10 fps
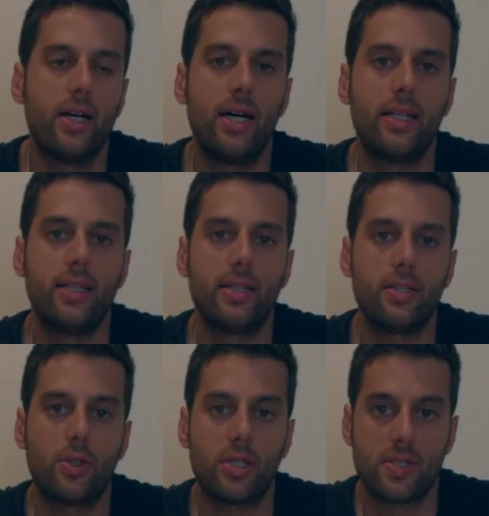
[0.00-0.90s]
and then
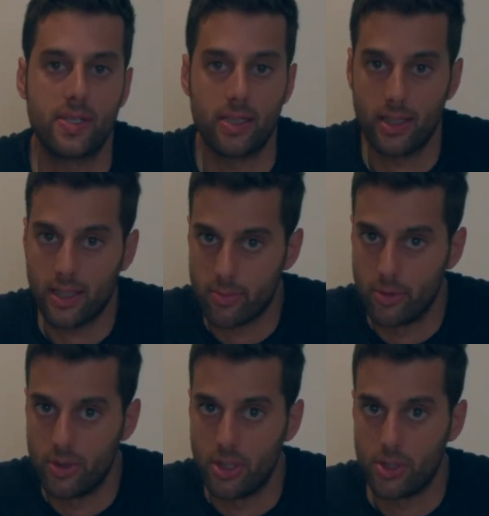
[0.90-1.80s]
you can start the
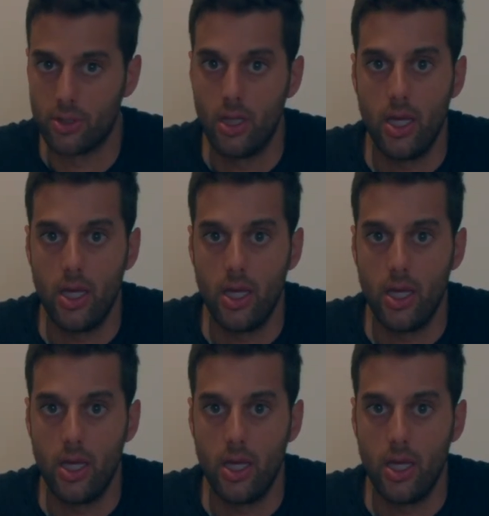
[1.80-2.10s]
carbonation.